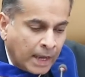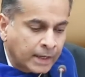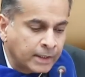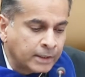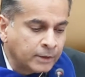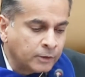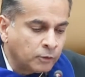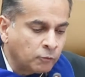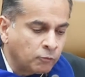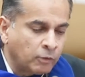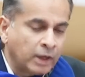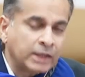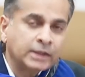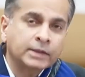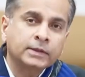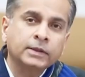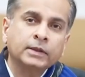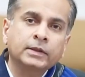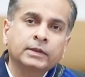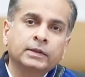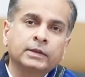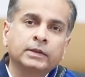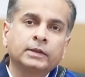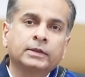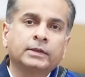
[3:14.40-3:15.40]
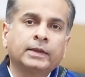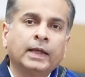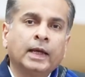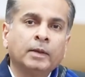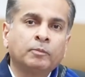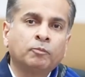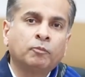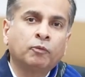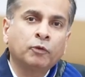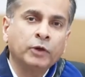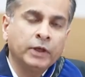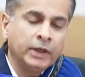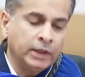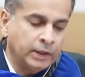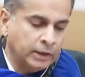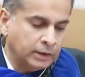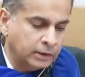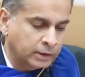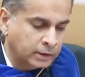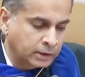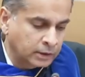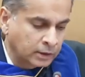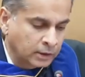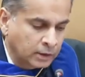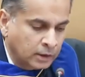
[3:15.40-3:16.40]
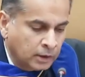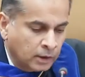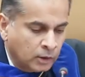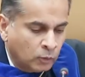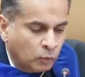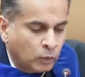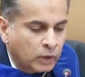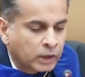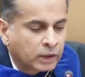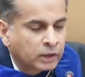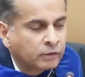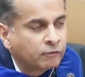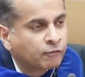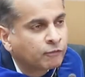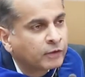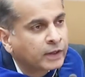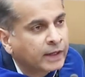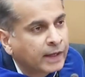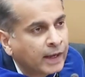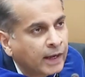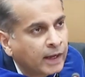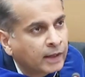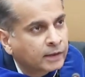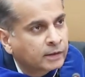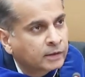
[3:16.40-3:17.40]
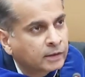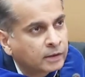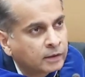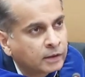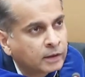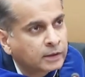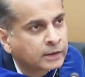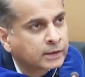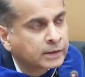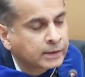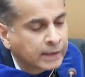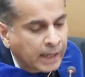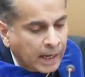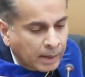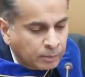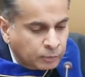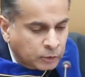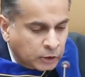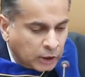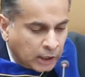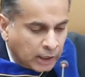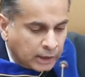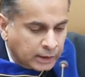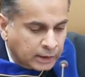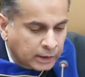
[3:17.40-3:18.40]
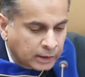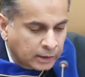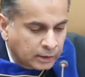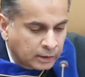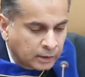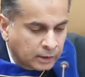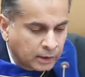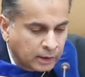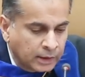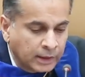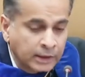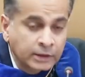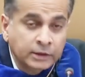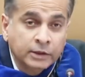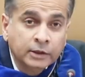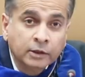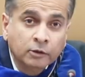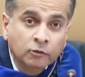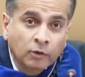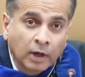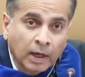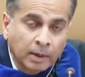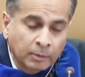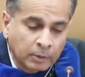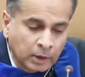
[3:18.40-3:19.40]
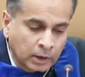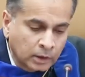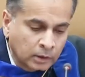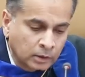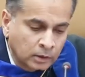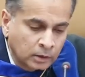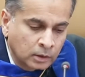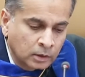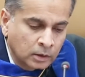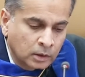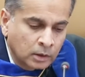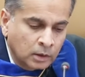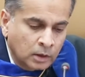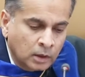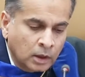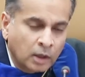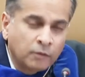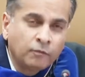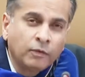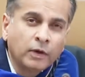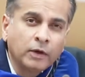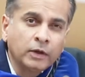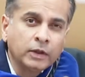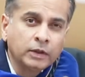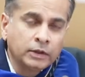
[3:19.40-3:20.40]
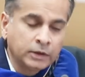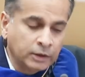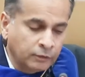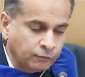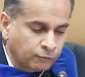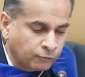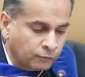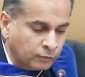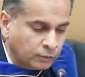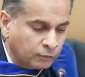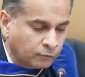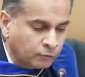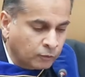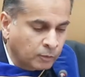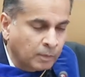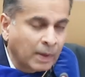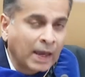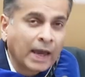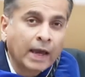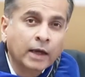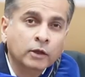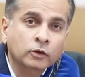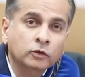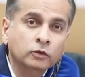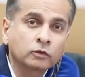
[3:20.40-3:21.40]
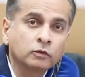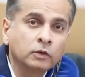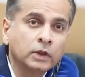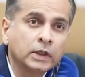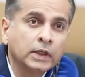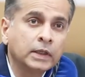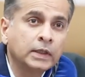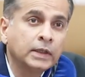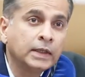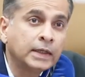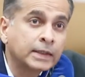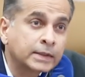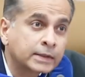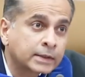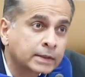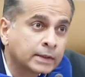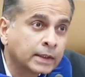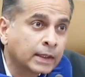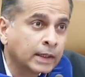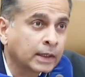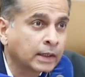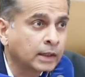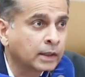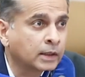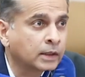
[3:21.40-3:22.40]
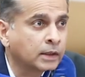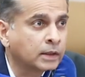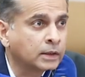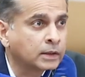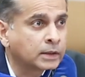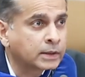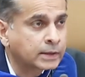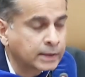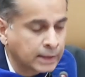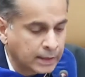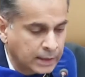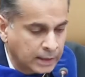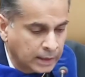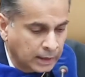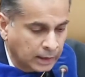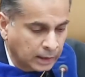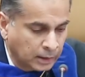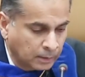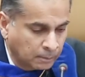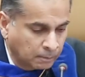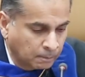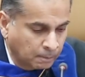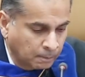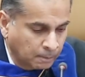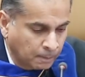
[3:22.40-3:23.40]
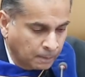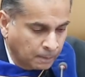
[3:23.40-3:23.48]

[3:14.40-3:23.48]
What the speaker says: And in the restlessness that breeds, we can forget that Snapchatting and Instagramming are very different from actually listening and seeing.